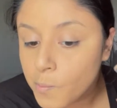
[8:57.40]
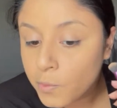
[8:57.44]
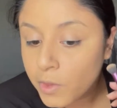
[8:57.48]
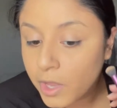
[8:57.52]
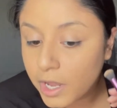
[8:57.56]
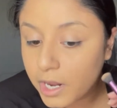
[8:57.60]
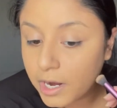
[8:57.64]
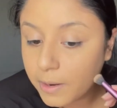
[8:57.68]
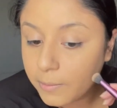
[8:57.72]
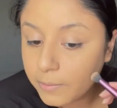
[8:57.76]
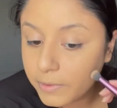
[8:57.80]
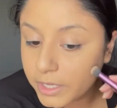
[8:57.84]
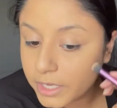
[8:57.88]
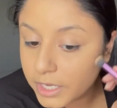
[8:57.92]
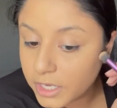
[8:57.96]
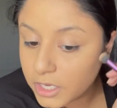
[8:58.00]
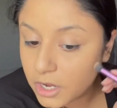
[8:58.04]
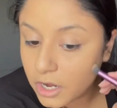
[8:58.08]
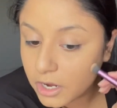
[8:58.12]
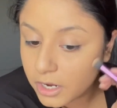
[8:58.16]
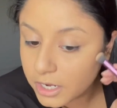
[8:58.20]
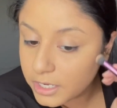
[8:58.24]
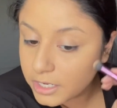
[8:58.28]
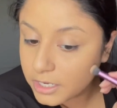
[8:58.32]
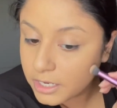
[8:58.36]
And I'm like,
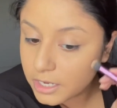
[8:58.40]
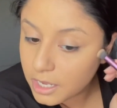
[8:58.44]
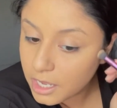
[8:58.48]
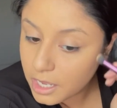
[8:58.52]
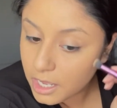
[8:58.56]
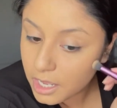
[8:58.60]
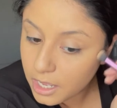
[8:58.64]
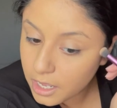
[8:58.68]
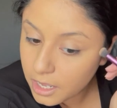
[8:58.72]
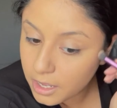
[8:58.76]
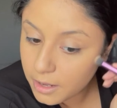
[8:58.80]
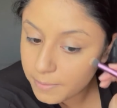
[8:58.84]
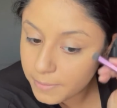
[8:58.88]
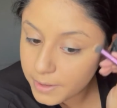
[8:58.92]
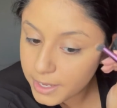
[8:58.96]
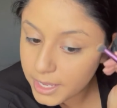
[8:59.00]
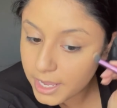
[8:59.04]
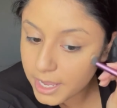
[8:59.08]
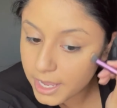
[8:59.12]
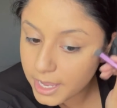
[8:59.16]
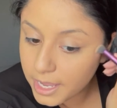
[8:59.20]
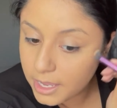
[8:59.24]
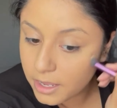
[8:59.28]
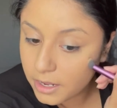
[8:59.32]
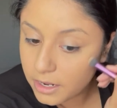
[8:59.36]
y'all can come
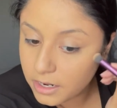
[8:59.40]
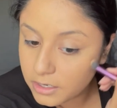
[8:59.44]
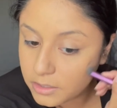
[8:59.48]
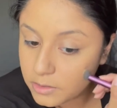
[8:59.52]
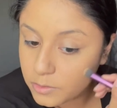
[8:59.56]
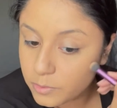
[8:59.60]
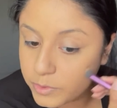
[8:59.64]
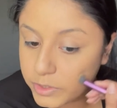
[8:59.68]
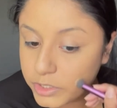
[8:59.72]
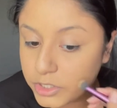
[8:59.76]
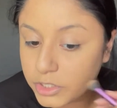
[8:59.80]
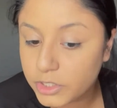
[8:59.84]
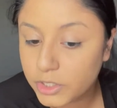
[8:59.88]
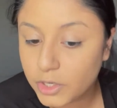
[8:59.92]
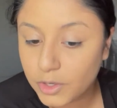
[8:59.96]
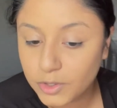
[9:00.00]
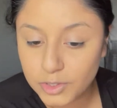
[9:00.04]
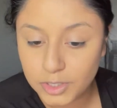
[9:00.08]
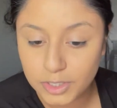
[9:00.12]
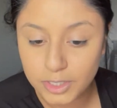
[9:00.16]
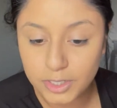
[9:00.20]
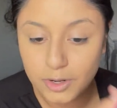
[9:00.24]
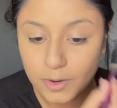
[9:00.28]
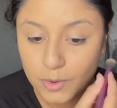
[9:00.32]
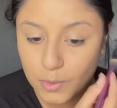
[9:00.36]
and we just go
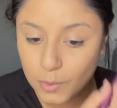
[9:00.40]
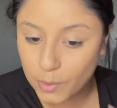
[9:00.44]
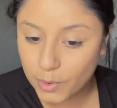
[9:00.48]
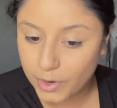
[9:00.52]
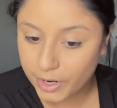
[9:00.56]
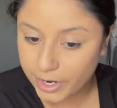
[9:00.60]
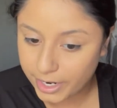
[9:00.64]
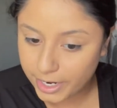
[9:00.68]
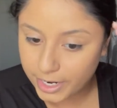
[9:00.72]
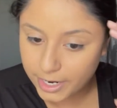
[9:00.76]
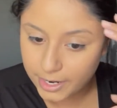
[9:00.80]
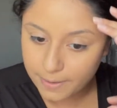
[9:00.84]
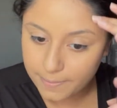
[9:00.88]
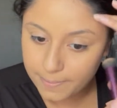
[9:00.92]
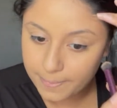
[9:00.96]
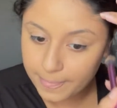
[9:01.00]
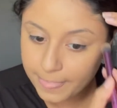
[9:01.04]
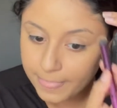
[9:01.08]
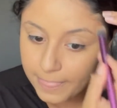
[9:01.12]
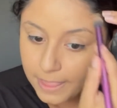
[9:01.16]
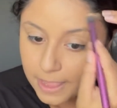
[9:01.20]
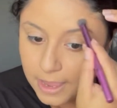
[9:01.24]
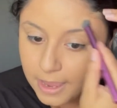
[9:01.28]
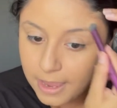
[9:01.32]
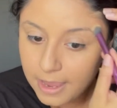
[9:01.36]
to the aquarium
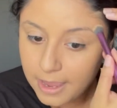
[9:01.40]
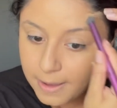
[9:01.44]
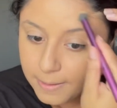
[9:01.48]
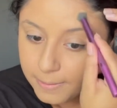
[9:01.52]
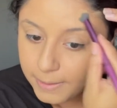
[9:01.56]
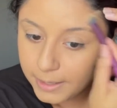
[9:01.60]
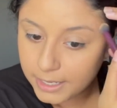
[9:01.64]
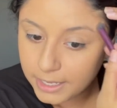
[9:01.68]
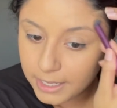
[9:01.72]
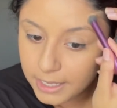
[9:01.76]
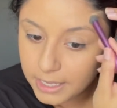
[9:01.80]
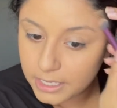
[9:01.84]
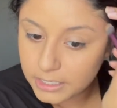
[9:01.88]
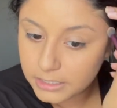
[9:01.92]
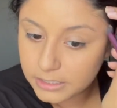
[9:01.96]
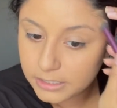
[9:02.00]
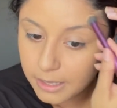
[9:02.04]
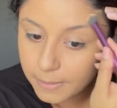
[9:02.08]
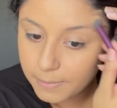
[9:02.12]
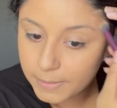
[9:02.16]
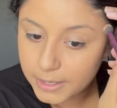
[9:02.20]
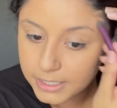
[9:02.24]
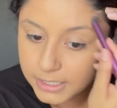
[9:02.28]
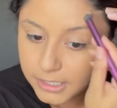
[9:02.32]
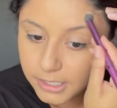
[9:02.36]
because
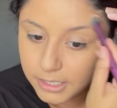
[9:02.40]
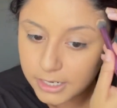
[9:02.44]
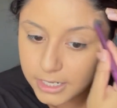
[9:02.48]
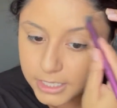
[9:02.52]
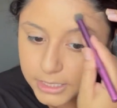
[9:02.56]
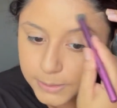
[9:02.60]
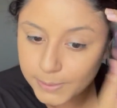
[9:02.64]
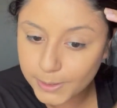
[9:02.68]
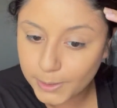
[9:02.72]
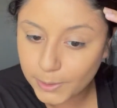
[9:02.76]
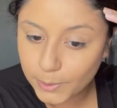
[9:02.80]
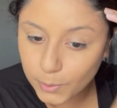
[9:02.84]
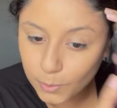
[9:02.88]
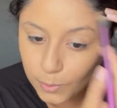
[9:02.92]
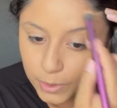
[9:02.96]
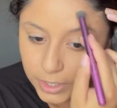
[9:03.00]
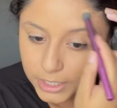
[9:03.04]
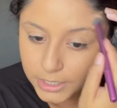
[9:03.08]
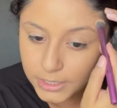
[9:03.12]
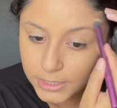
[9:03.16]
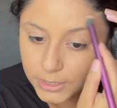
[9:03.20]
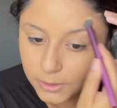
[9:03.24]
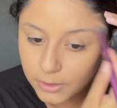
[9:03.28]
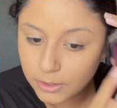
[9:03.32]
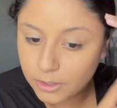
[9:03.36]
my son has been
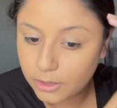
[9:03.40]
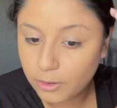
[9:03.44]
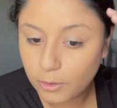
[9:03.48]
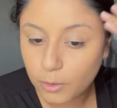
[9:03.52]
wanting to go to the